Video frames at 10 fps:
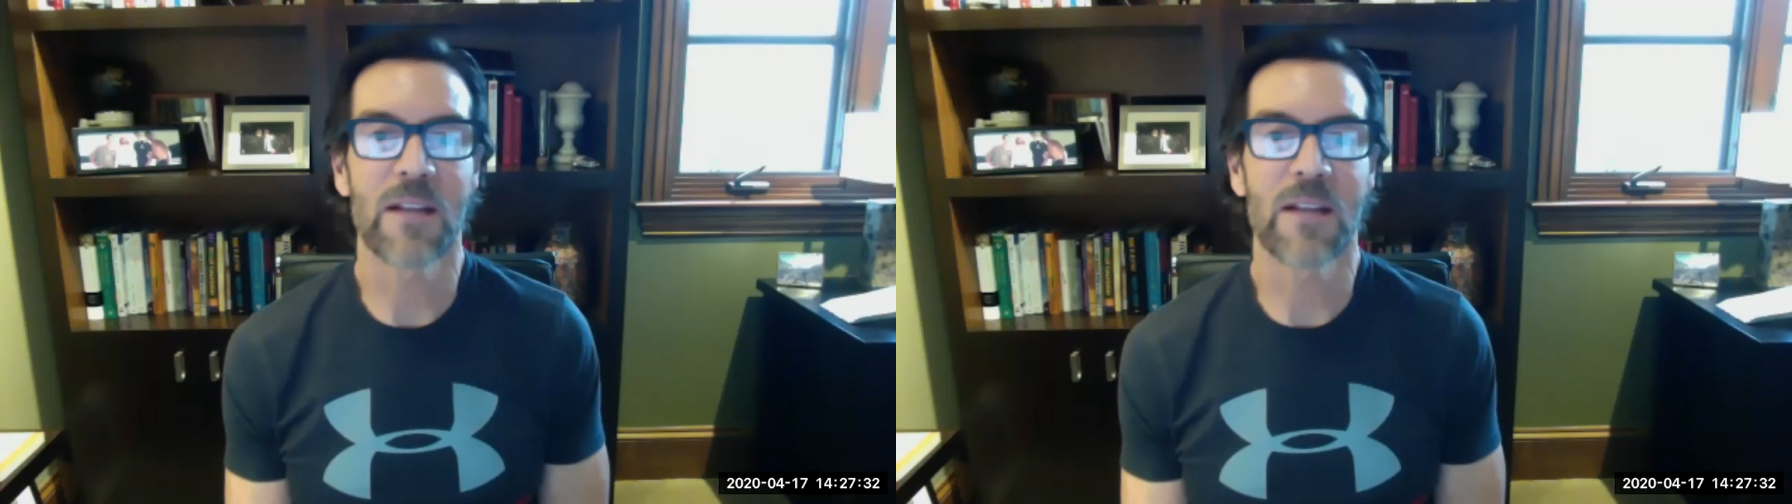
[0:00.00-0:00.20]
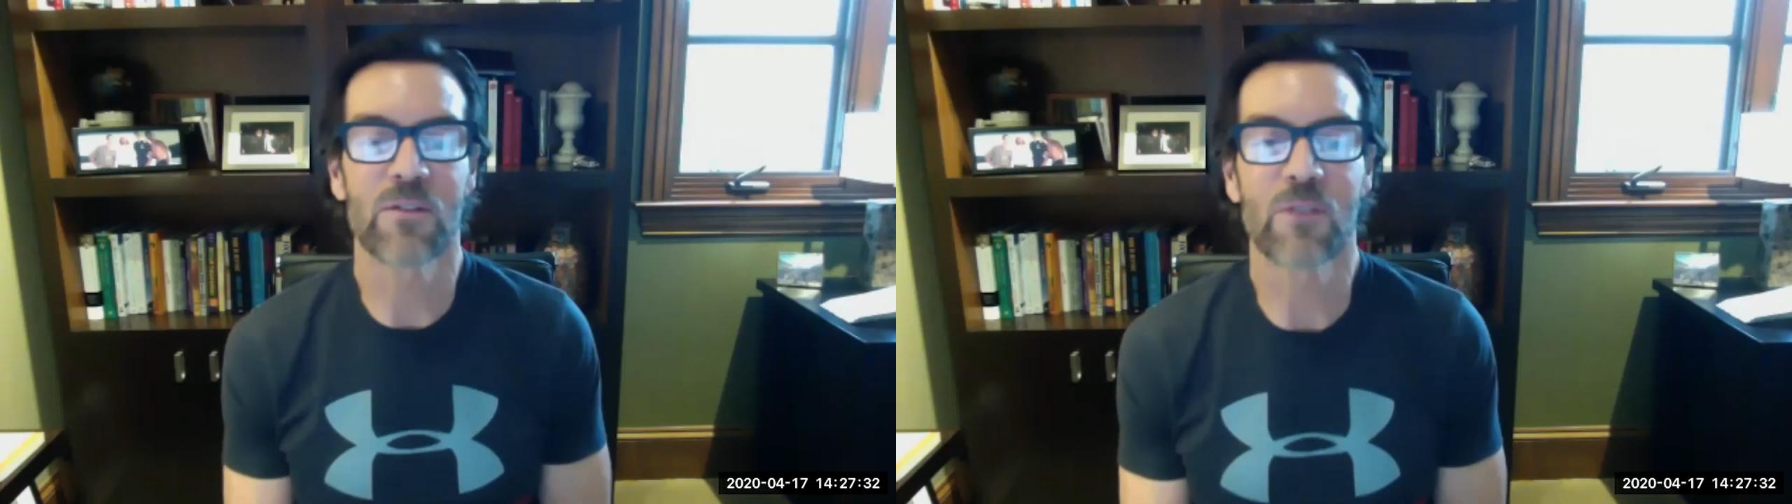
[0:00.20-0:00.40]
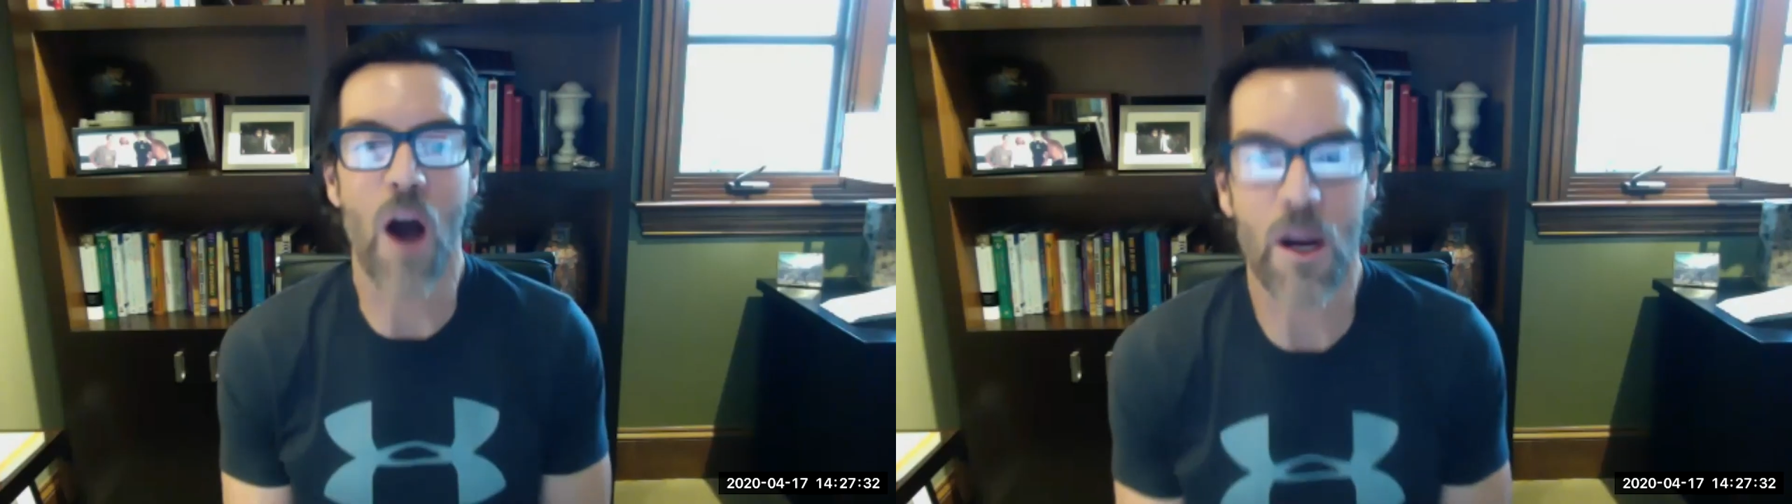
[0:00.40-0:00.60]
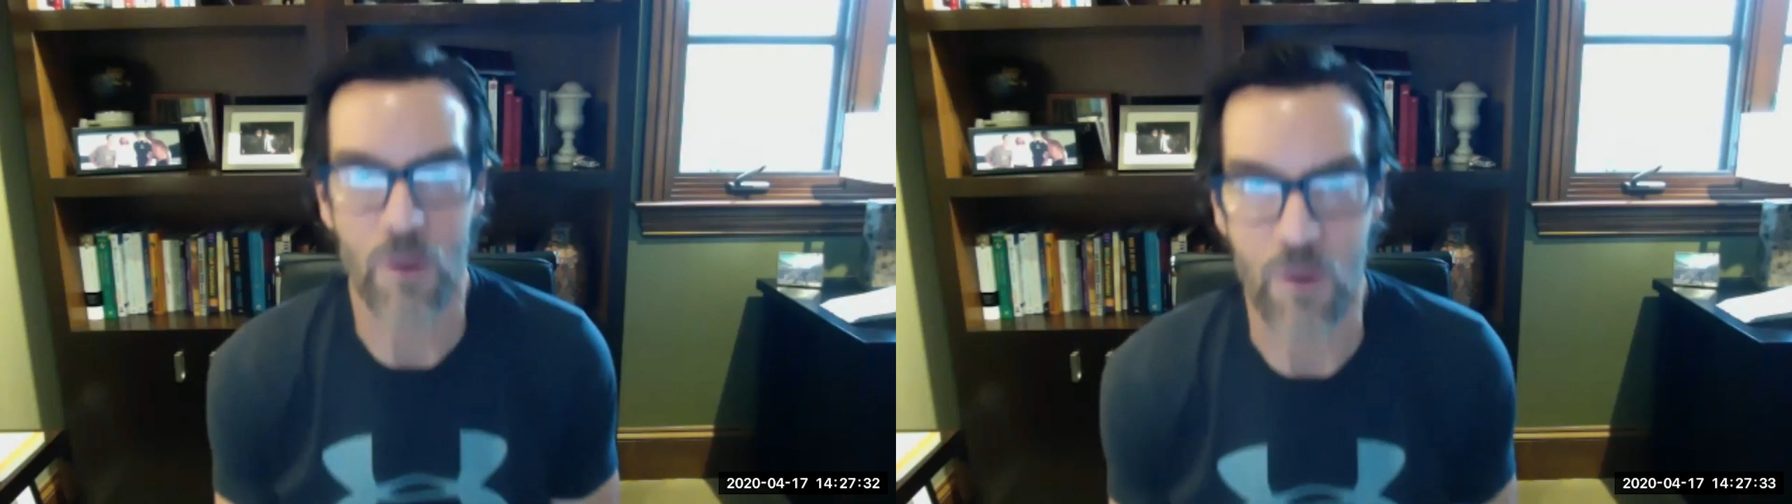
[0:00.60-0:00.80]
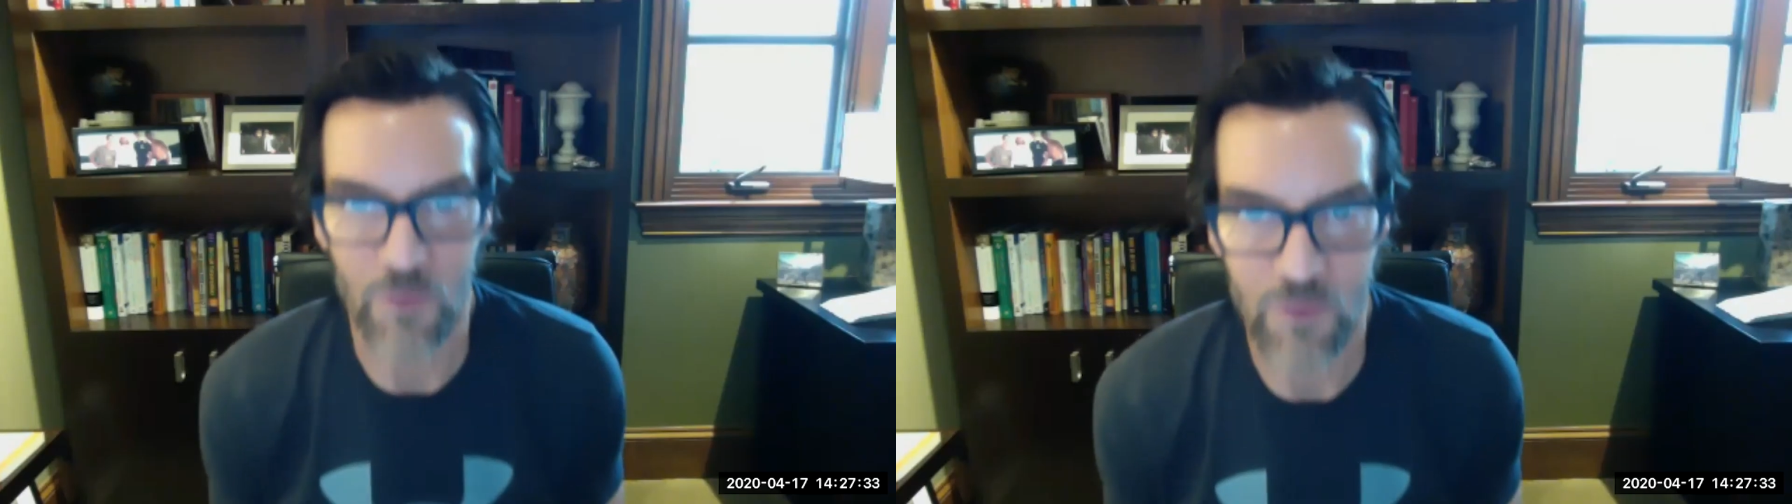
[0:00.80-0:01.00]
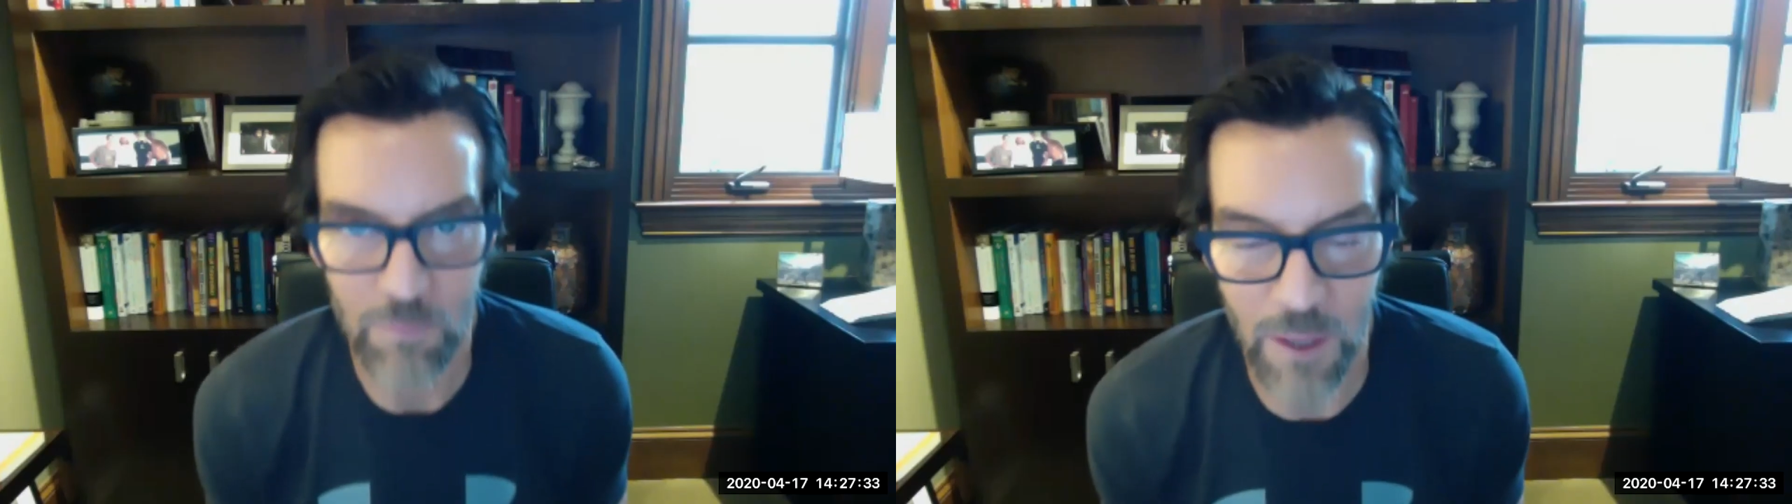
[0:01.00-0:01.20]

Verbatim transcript: hmm. stalkers,